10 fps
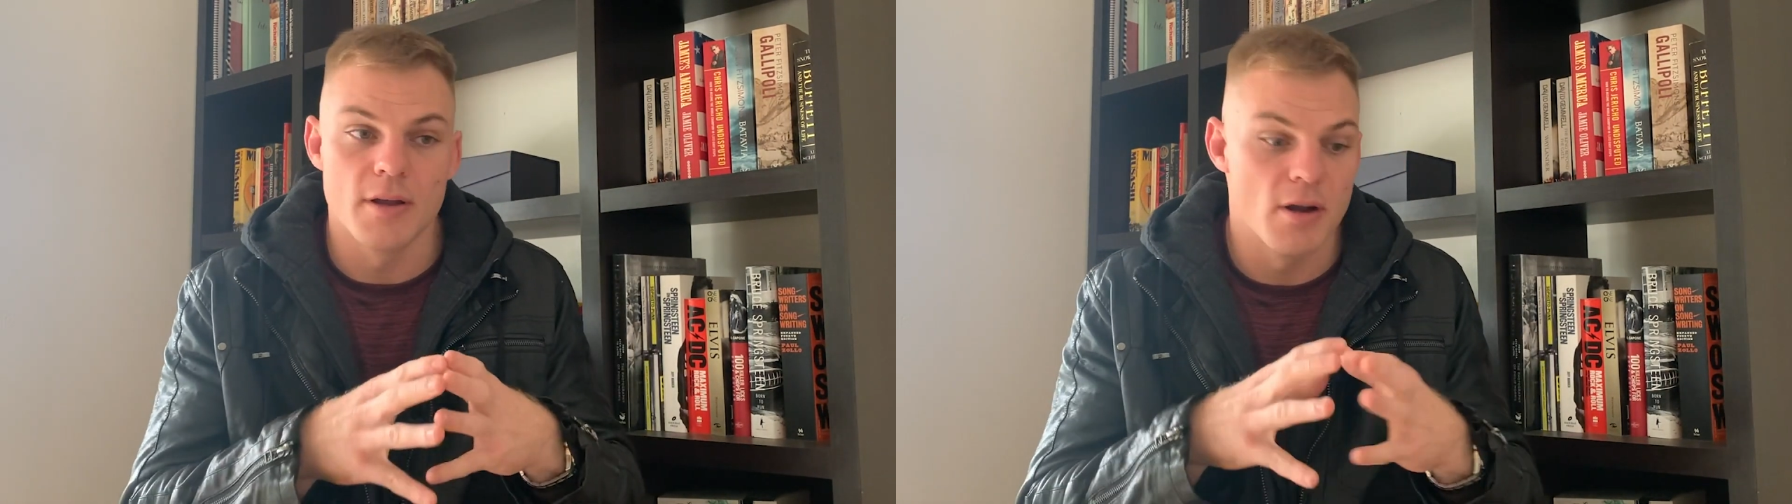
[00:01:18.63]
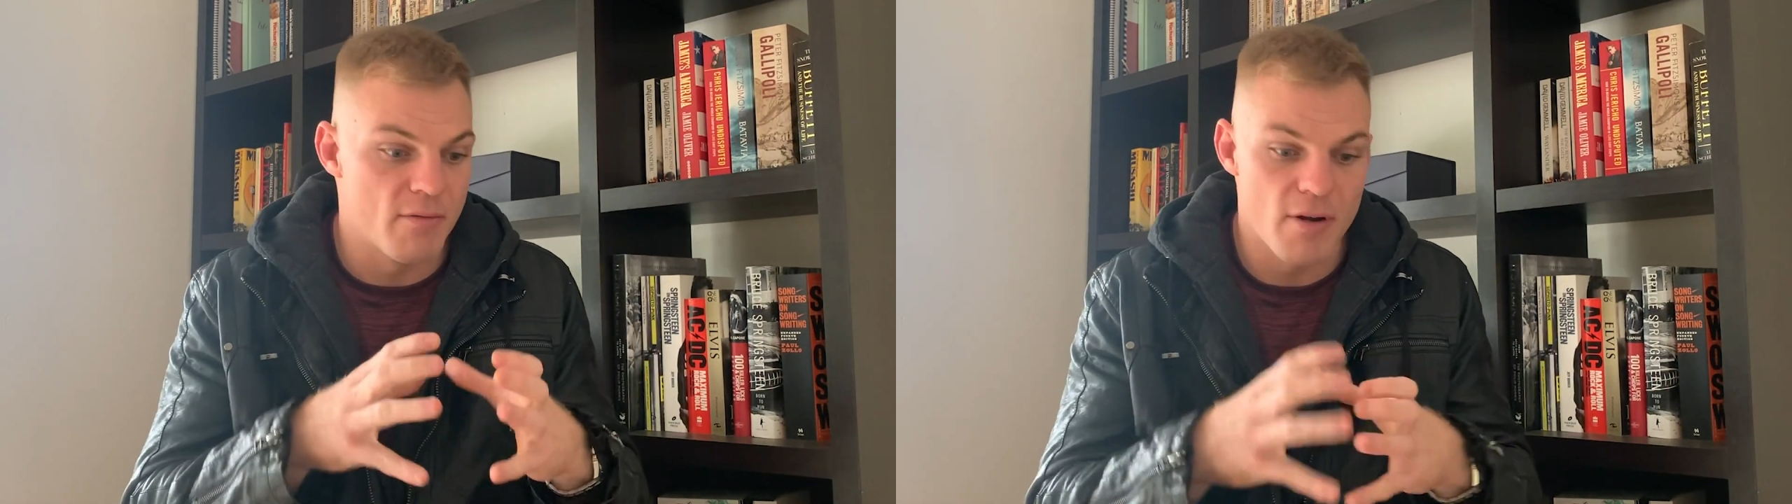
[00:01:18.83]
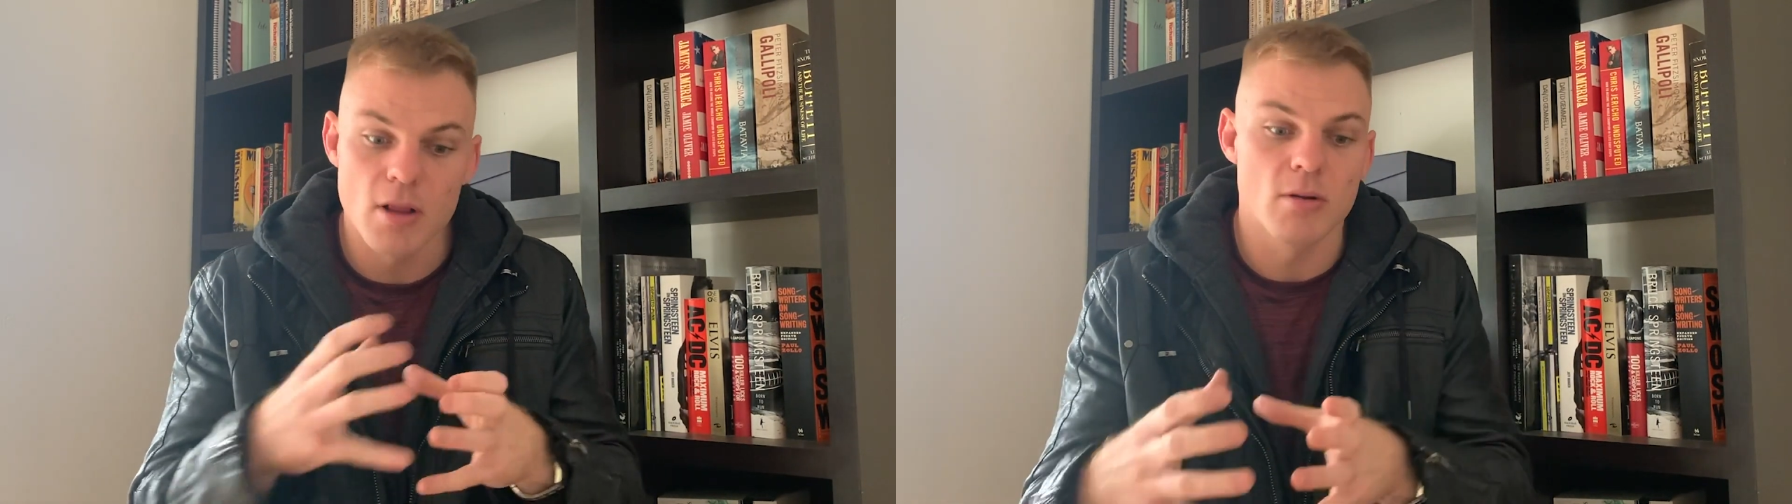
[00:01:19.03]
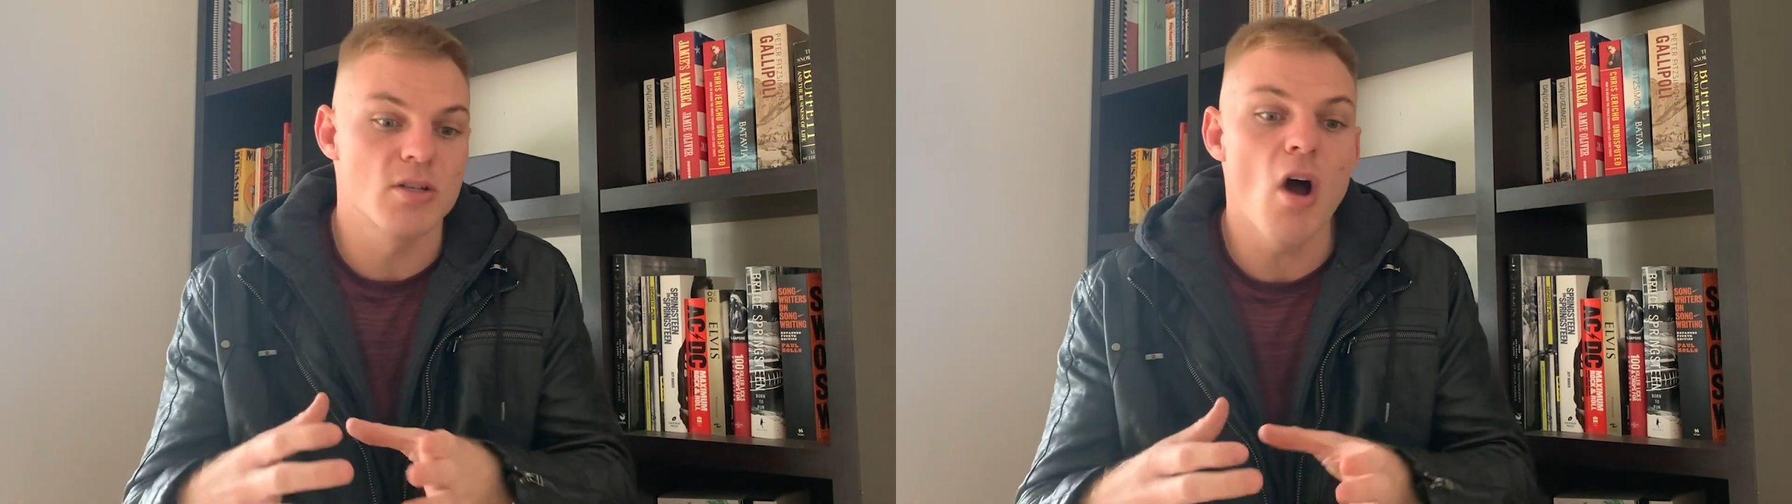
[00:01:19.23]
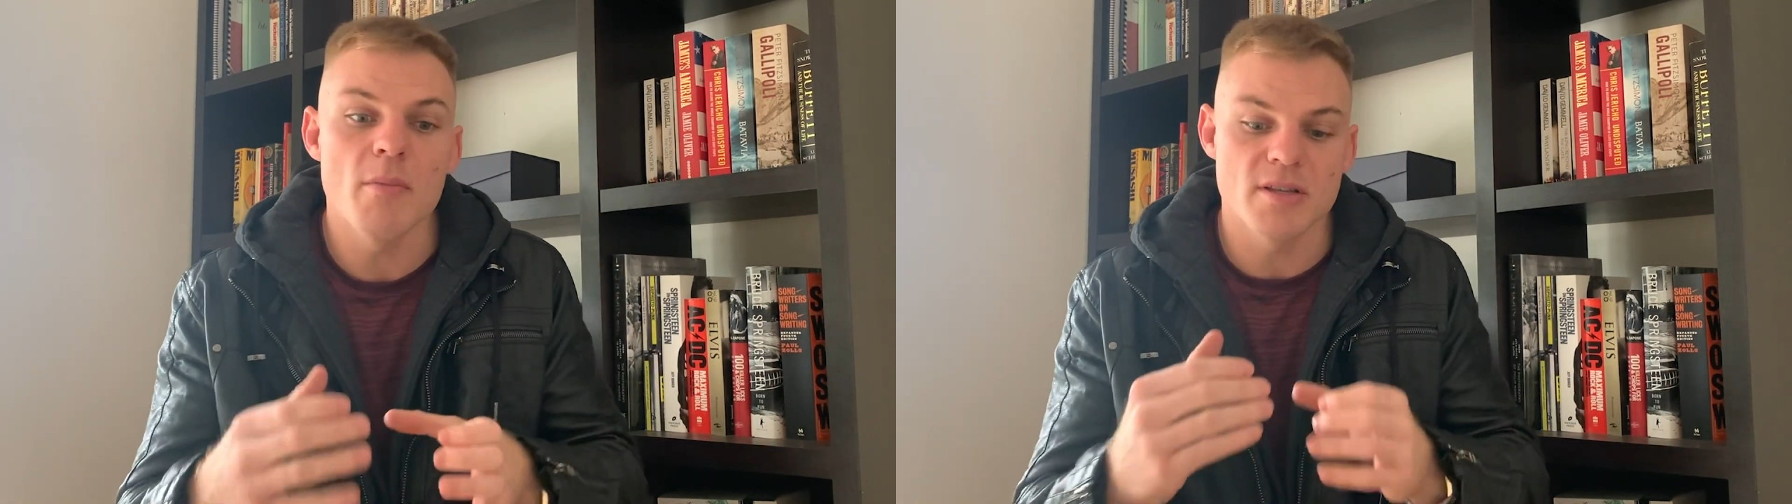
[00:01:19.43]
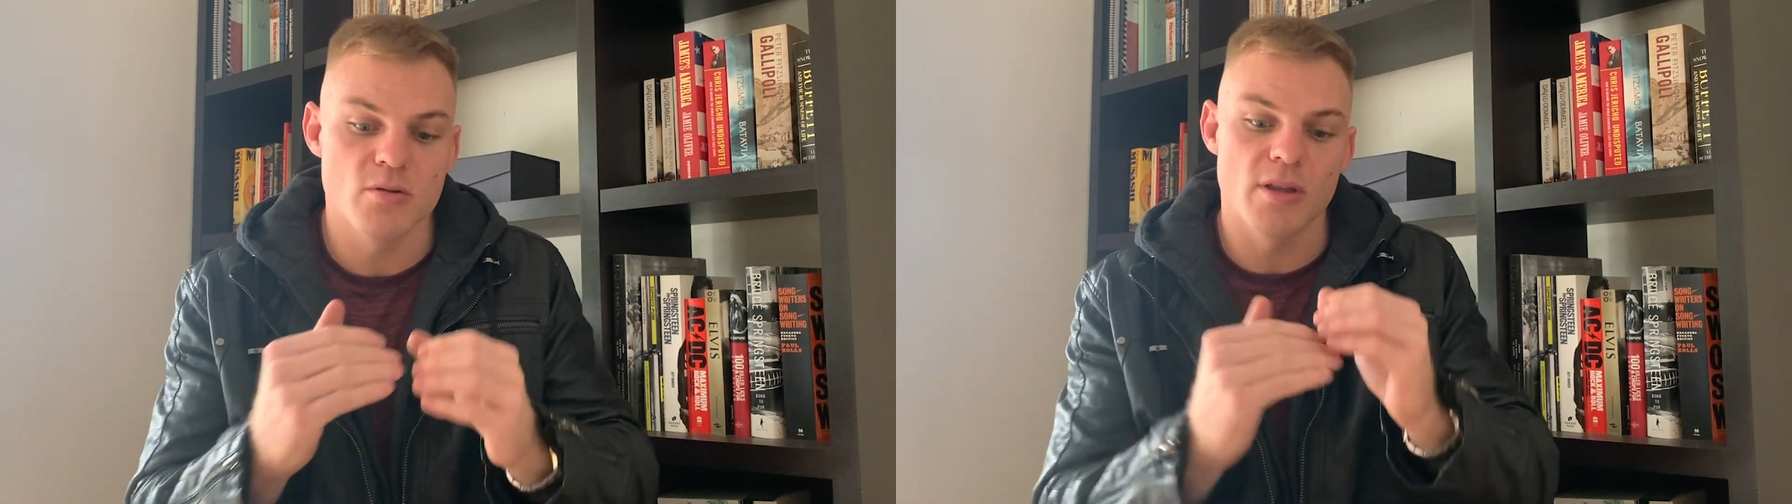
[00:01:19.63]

a very long time and saw